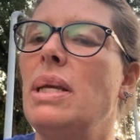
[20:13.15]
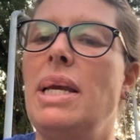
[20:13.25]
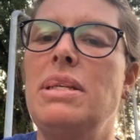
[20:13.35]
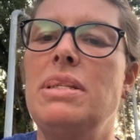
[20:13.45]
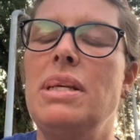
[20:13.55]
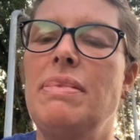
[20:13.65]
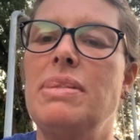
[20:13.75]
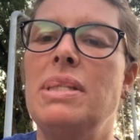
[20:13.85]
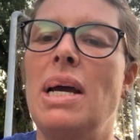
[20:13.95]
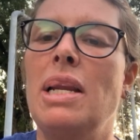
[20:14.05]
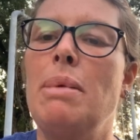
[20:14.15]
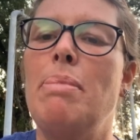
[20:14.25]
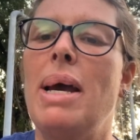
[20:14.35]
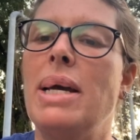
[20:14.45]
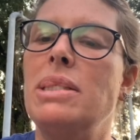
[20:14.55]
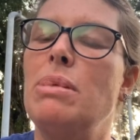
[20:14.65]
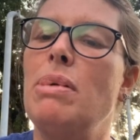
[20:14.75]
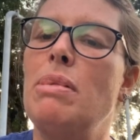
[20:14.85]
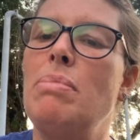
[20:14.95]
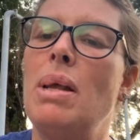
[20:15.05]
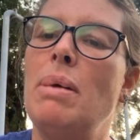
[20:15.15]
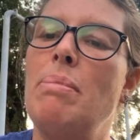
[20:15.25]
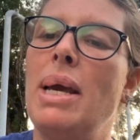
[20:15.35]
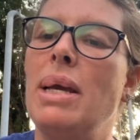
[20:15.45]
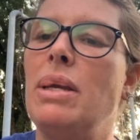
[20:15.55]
He stuffs tiny bags with nutmeg,